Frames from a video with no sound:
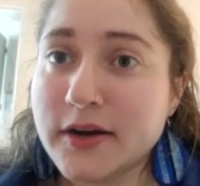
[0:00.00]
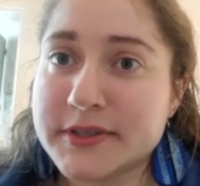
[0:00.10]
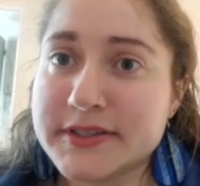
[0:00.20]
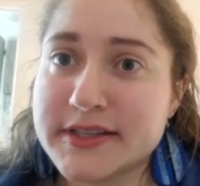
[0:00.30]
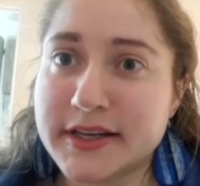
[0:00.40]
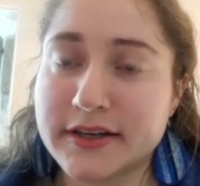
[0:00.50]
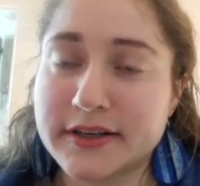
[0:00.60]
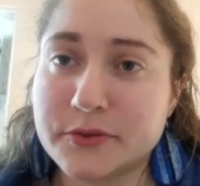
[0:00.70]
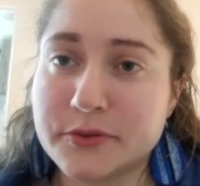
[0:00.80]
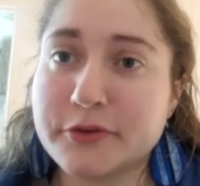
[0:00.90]
was that
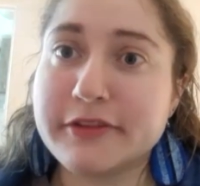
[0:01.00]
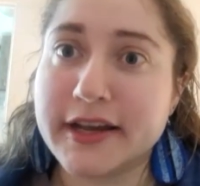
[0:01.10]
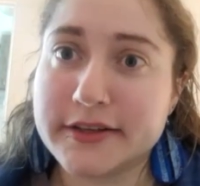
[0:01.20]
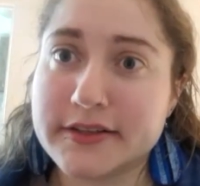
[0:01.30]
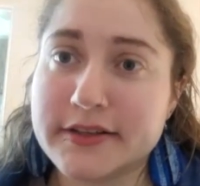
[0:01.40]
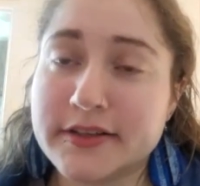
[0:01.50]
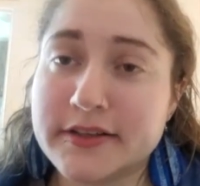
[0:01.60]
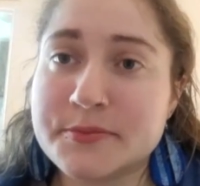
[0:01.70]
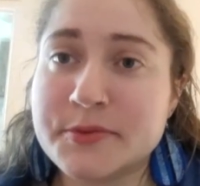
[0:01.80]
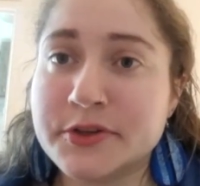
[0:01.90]
it could reflect
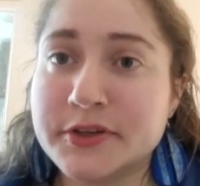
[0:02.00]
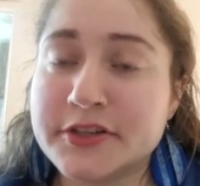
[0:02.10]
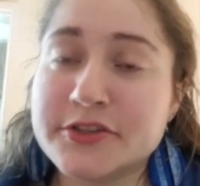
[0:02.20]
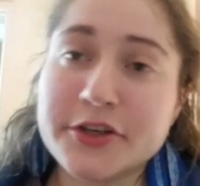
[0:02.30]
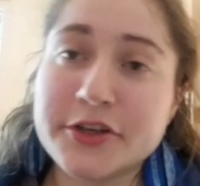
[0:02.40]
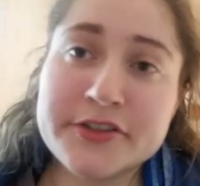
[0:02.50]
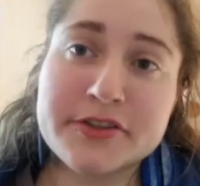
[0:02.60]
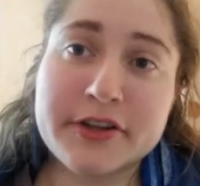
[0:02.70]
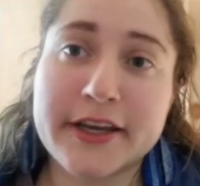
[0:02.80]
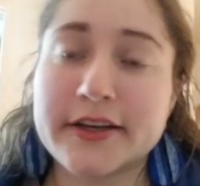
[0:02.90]
some of the concerns
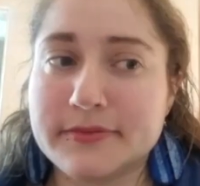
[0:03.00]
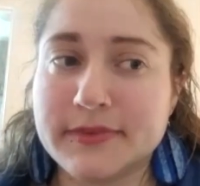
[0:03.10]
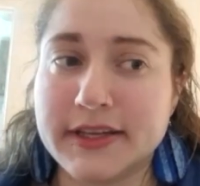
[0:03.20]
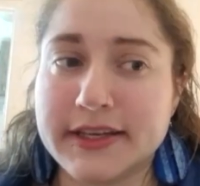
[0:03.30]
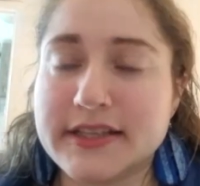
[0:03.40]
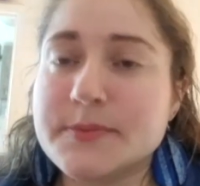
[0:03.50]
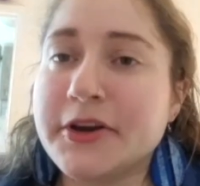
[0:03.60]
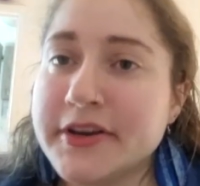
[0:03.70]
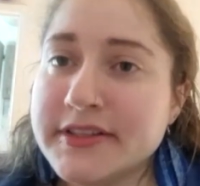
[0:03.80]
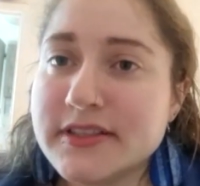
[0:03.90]
or like
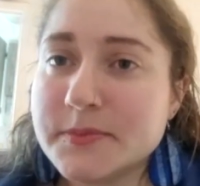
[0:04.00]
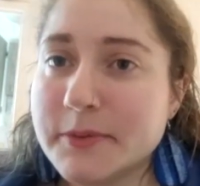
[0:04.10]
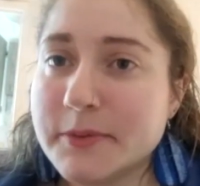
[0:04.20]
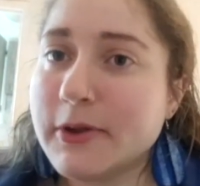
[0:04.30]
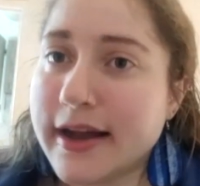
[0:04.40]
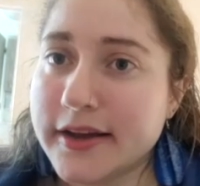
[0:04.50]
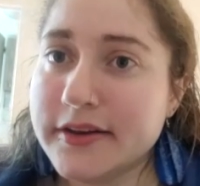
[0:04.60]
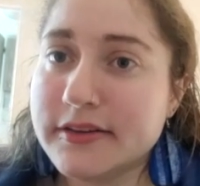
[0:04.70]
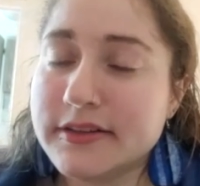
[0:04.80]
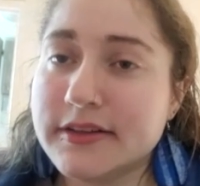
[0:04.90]
experiences people had,
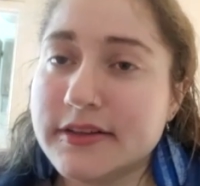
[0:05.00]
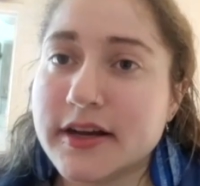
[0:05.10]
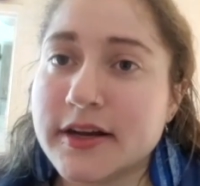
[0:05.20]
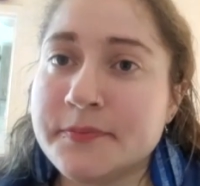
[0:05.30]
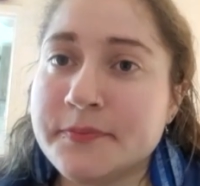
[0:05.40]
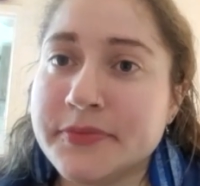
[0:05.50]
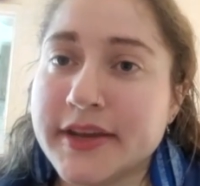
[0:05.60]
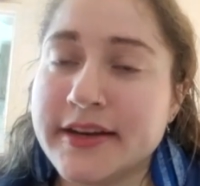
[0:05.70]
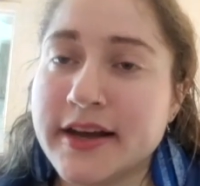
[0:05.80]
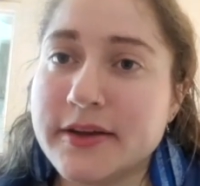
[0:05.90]
and
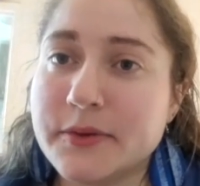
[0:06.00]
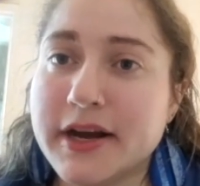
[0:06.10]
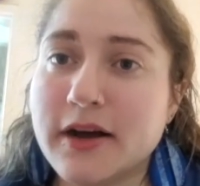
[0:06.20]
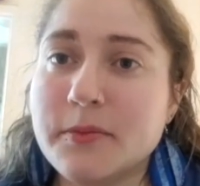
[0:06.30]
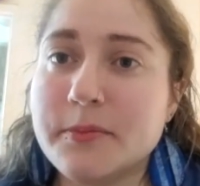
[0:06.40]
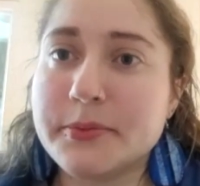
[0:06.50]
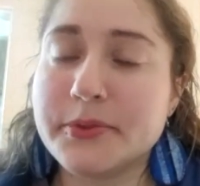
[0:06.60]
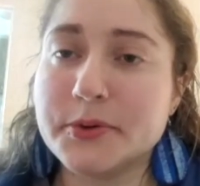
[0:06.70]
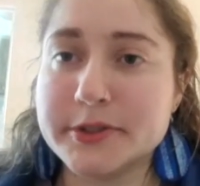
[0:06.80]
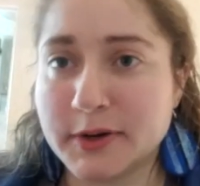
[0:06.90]
it would help the
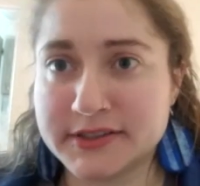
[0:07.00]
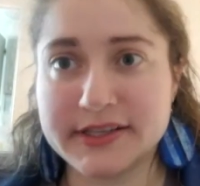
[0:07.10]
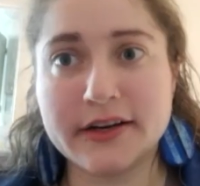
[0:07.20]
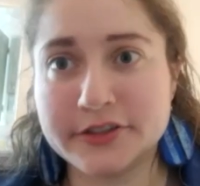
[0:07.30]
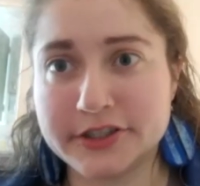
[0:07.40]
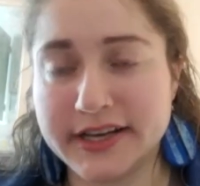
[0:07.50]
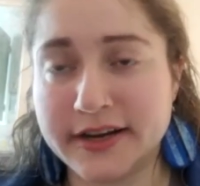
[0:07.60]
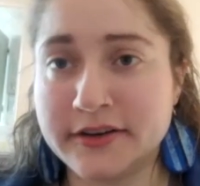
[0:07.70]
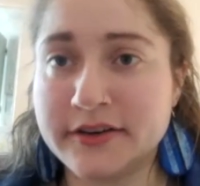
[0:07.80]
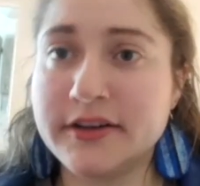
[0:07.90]
response like
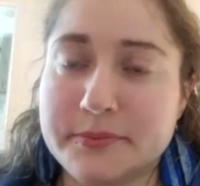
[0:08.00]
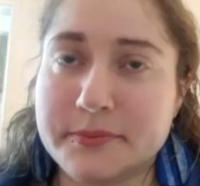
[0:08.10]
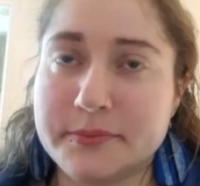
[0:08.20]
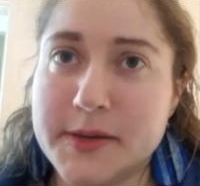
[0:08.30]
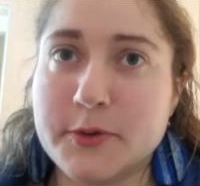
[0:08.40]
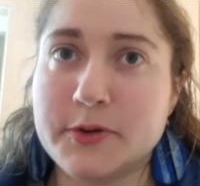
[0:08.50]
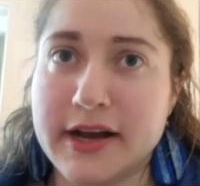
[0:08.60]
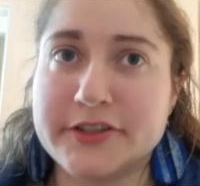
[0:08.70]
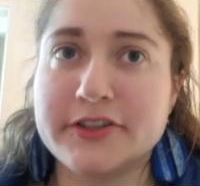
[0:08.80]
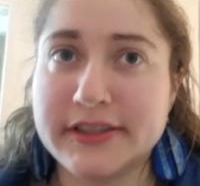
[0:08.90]
understand people
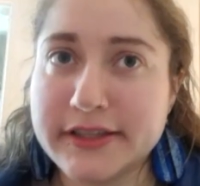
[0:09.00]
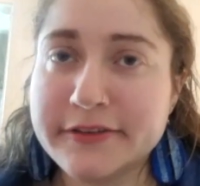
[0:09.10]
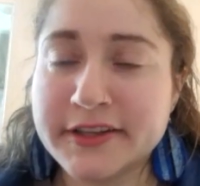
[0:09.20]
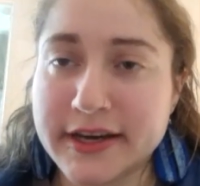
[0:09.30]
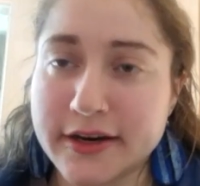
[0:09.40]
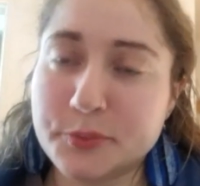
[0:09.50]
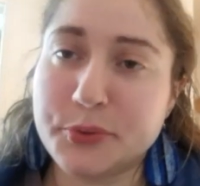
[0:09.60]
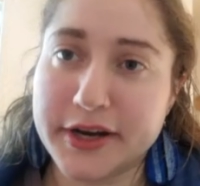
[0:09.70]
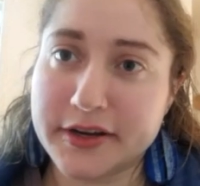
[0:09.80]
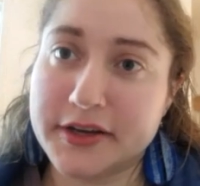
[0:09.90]
actually living the
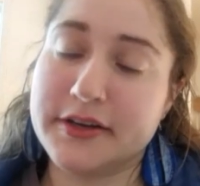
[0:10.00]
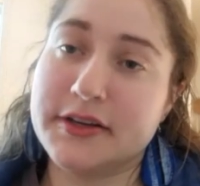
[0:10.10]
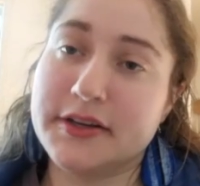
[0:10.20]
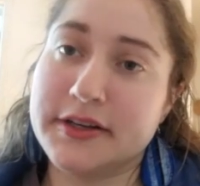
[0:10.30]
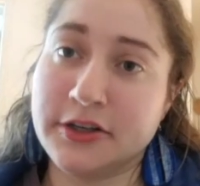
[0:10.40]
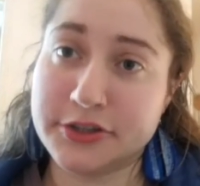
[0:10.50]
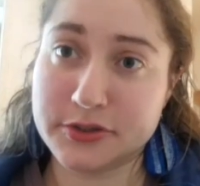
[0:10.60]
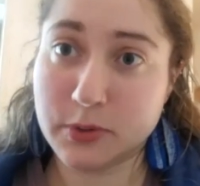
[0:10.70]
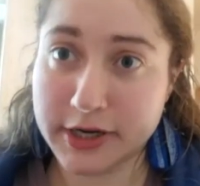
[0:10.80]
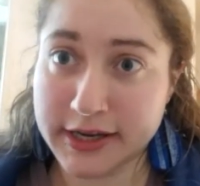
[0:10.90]
outbreak and not
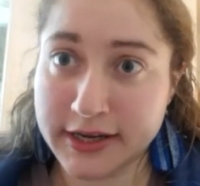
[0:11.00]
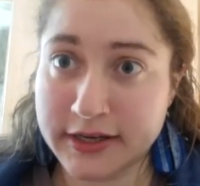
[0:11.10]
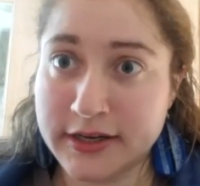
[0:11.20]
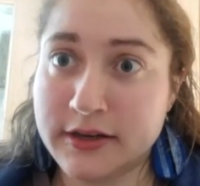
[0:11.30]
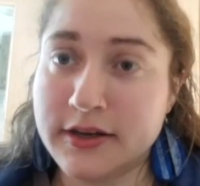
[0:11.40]
just working in it.